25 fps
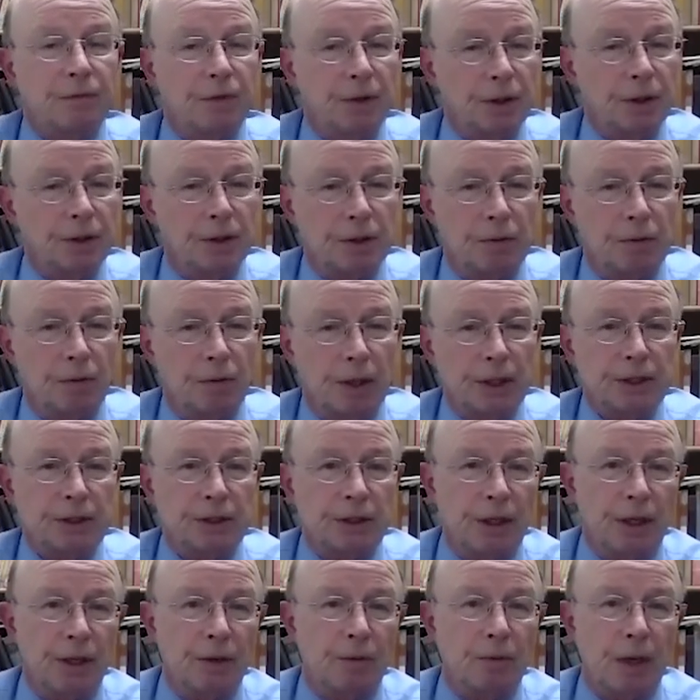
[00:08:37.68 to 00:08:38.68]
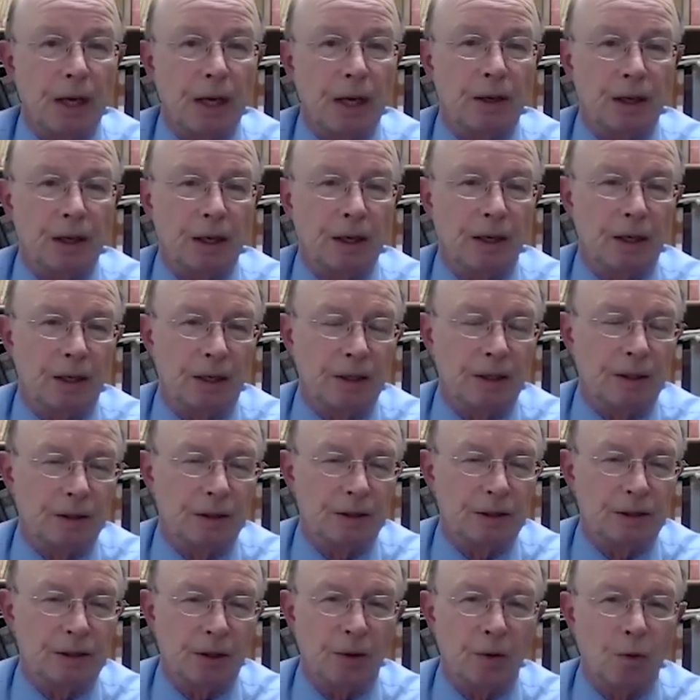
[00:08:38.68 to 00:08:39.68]
a very good question. And in a
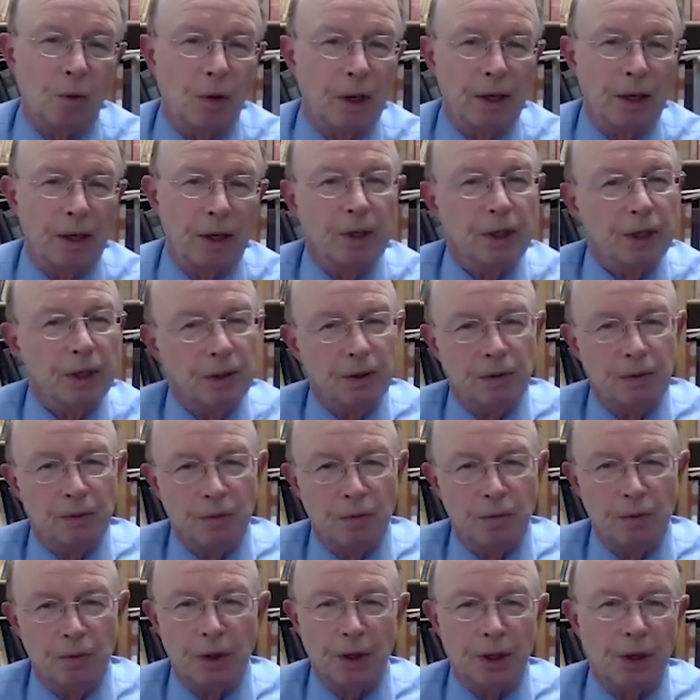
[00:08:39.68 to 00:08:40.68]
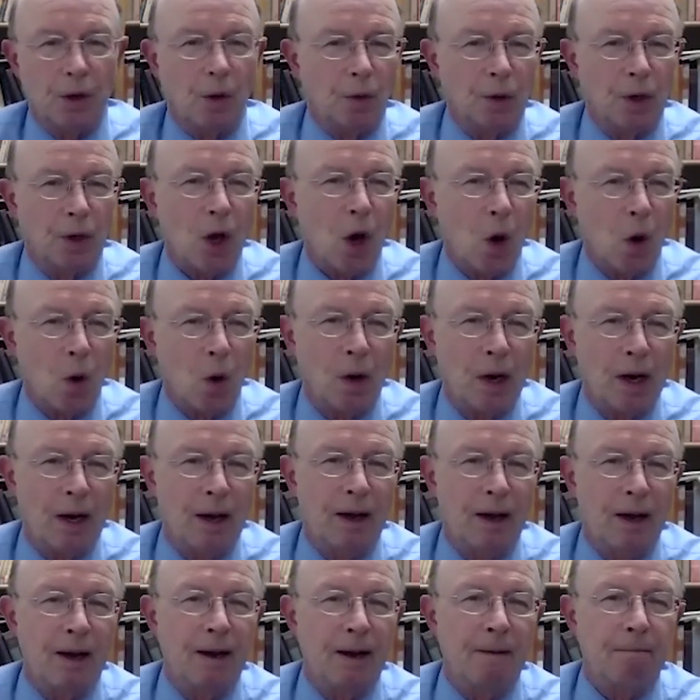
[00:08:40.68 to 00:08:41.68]
certain way, we really don't know.
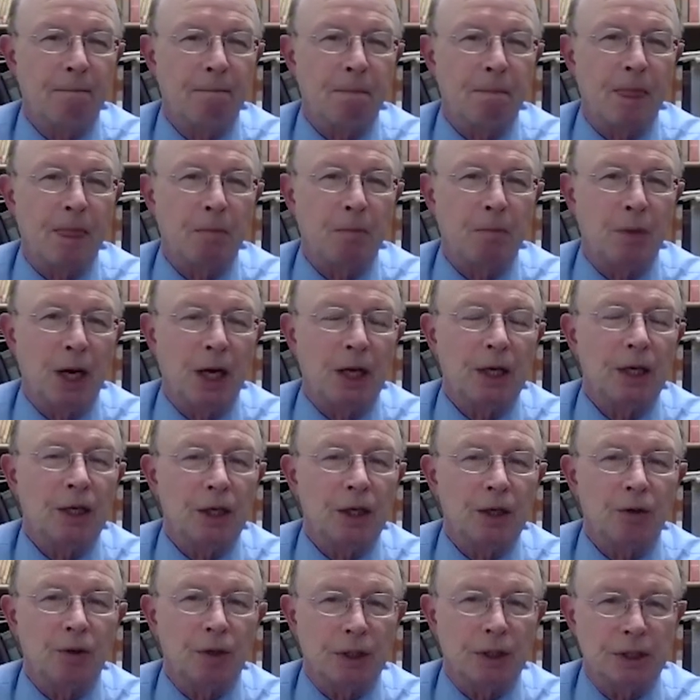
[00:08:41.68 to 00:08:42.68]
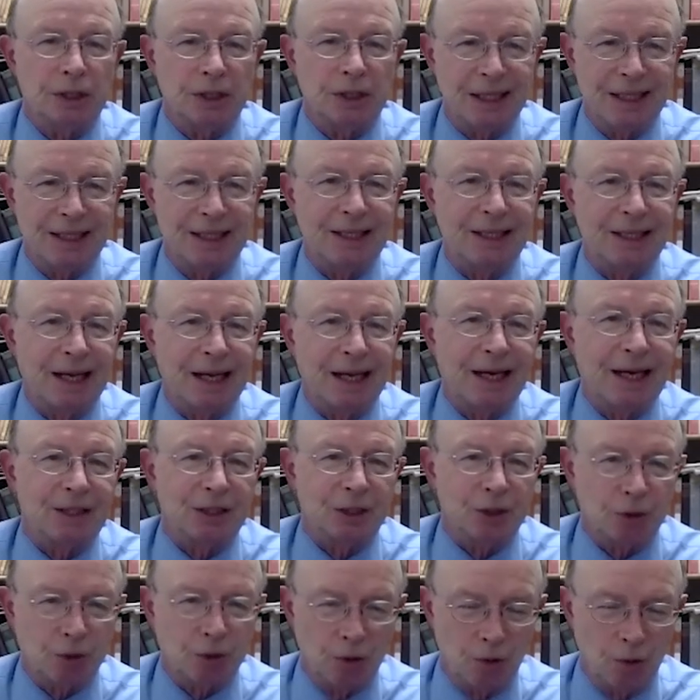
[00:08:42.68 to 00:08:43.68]
But you can see that that
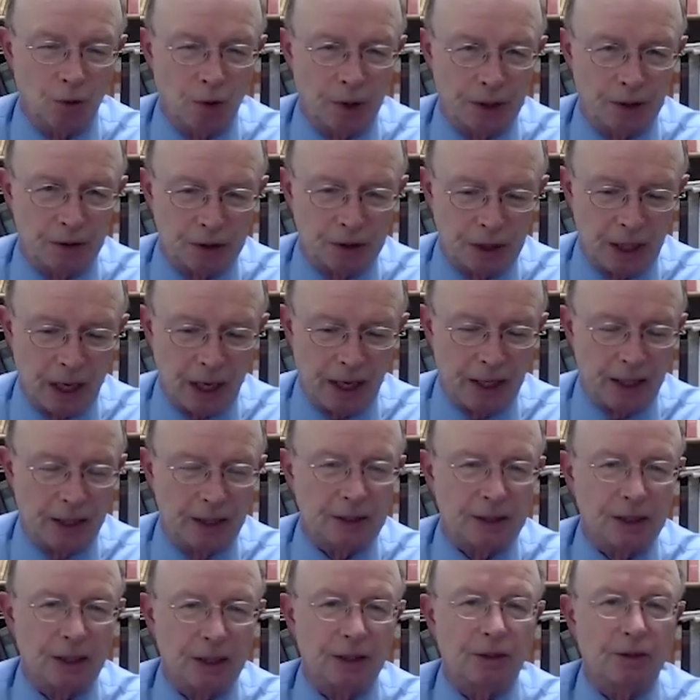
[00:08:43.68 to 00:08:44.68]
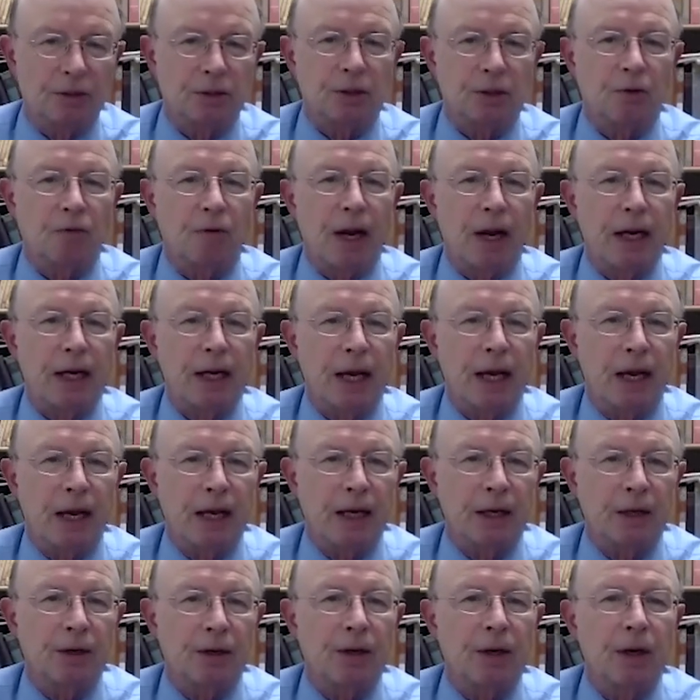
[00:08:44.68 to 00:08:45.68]
is true. What you said is that there's great
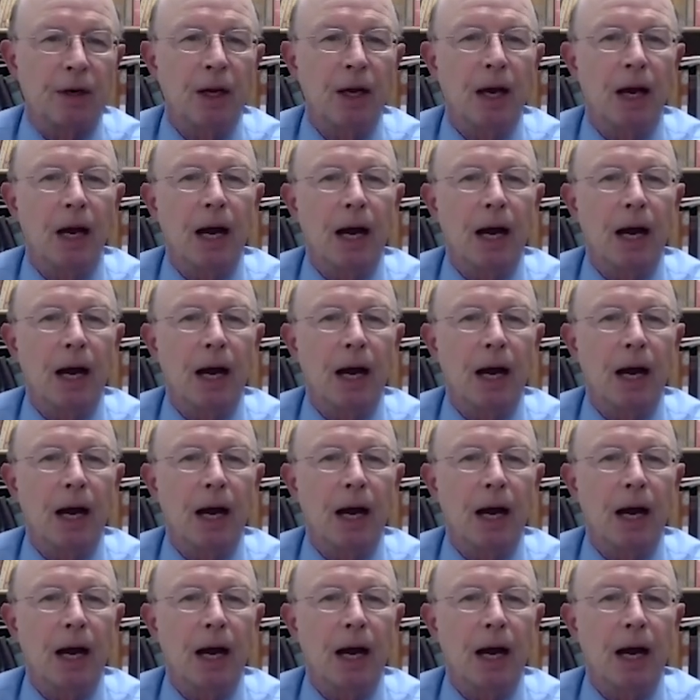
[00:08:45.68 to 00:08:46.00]
anger